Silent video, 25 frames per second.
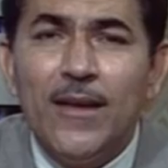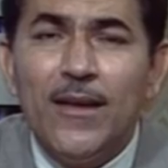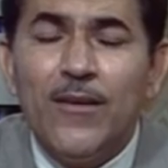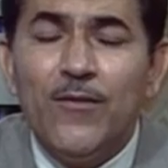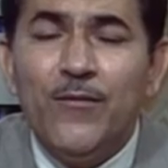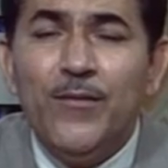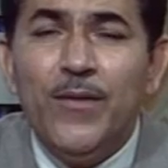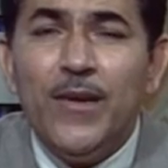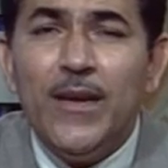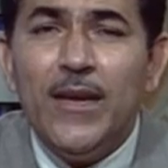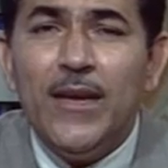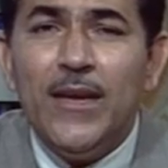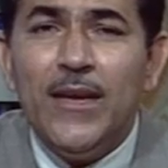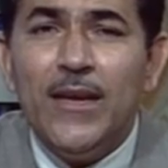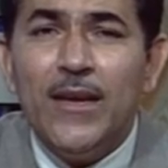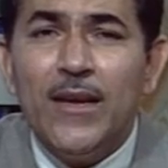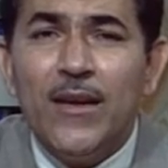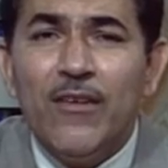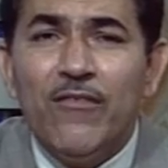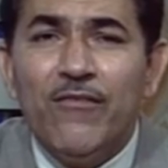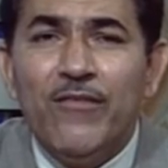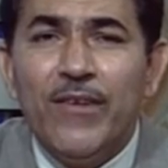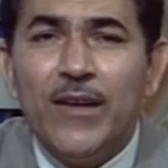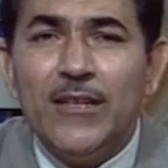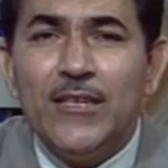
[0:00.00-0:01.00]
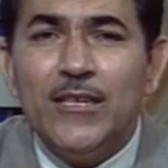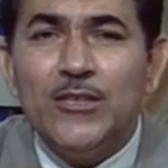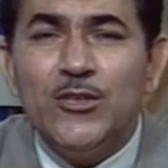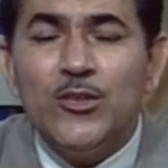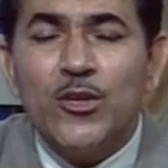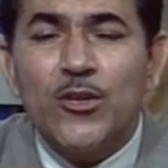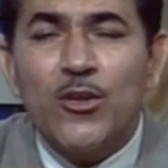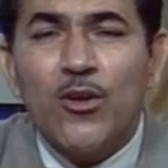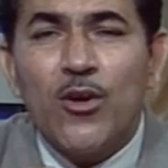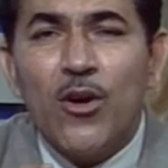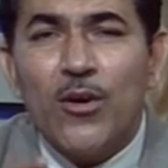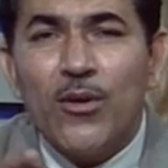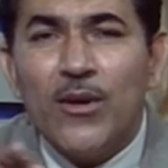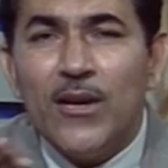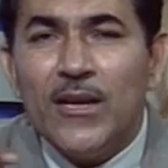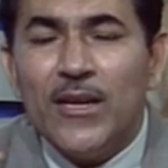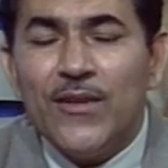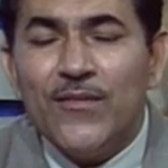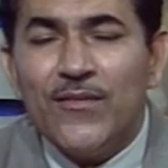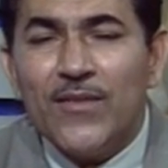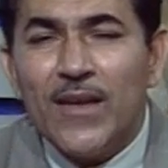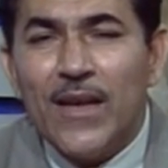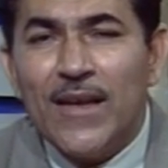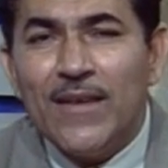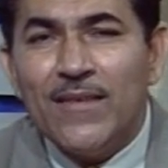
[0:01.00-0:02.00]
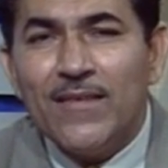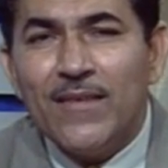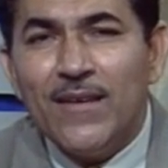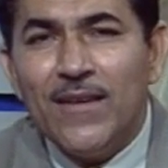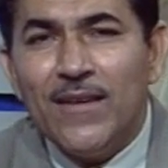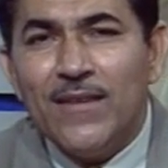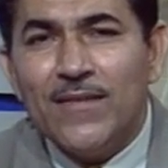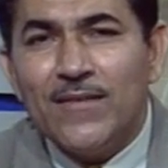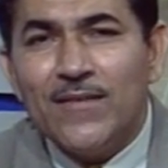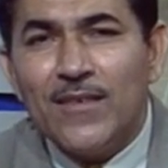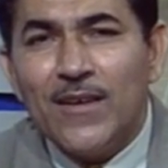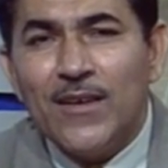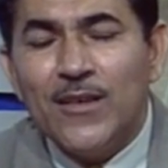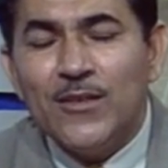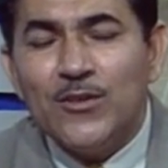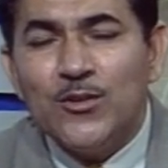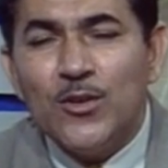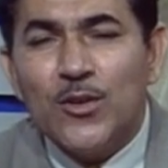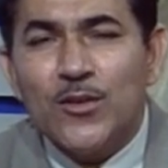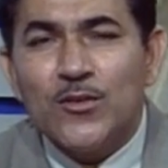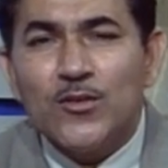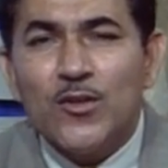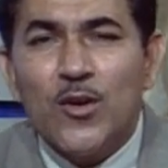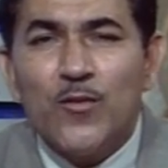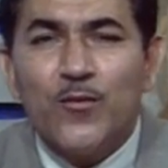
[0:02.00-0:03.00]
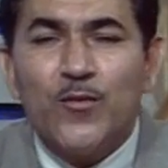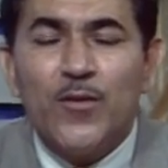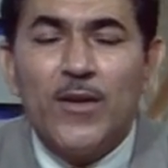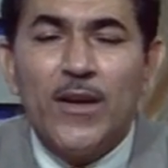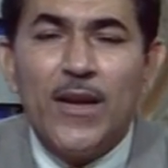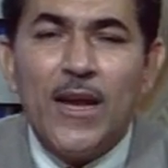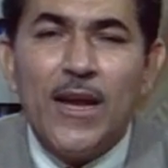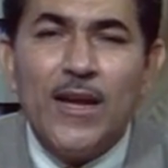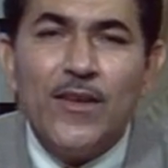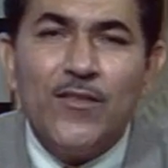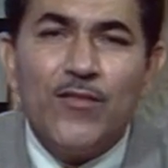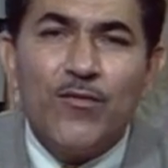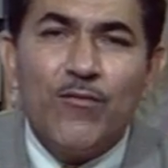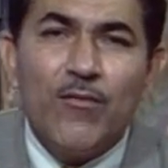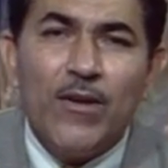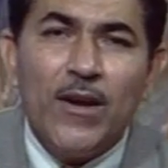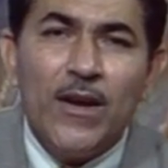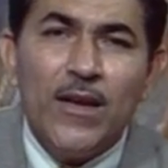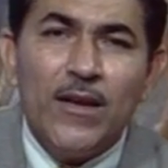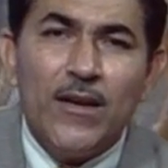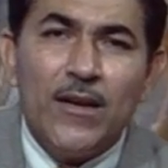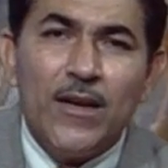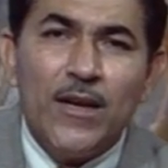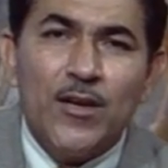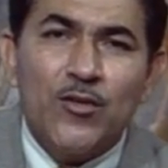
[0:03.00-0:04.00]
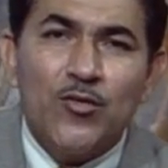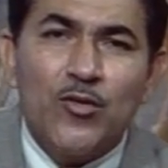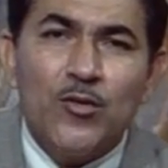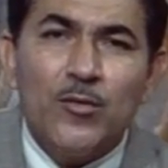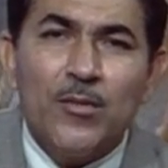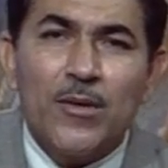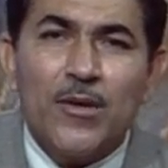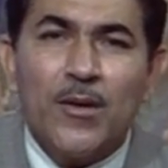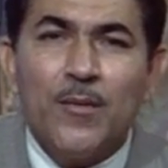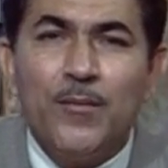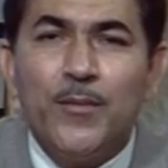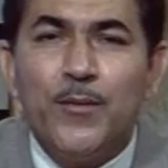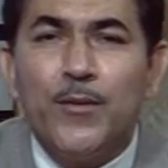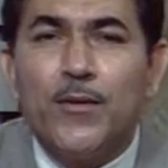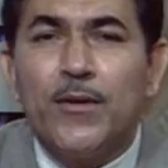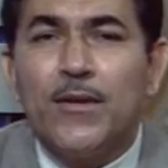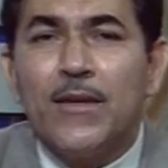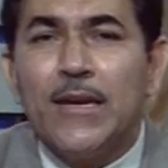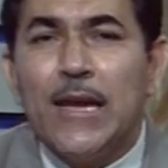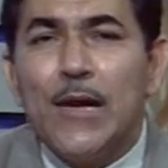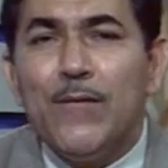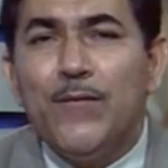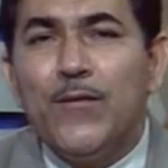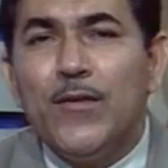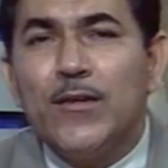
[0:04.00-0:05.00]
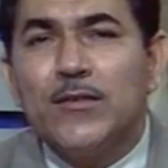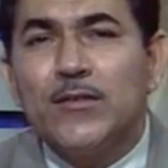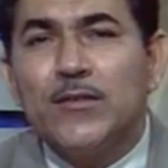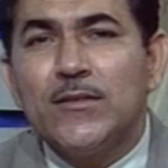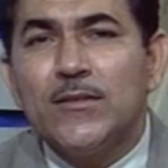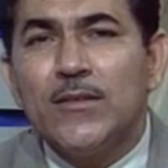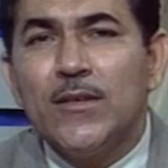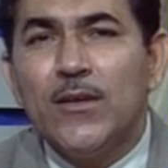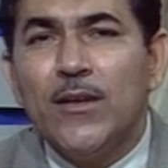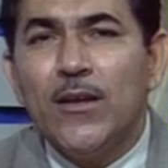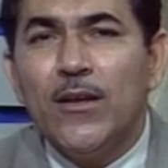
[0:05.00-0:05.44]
whether it's your cognitive sciences, it's your software engineering, it could be computer graphics,